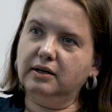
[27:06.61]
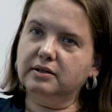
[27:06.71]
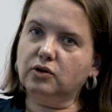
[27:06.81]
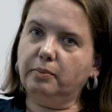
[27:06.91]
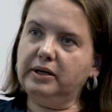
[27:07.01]

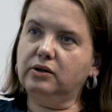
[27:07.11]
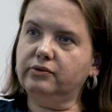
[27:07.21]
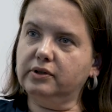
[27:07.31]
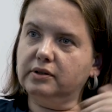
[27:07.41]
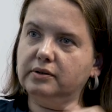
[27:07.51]
So many of
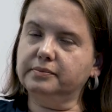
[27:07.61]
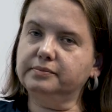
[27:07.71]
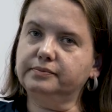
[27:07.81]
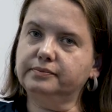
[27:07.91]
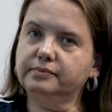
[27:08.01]
the
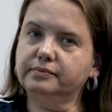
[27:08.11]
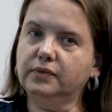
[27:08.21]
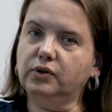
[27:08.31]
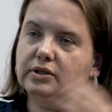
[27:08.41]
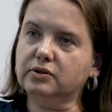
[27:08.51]

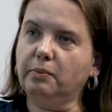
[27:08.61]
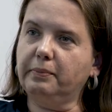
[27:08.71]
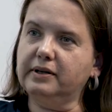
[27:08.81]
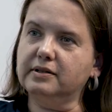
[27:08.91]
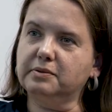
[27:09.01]
US
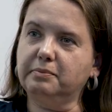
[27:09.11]
companies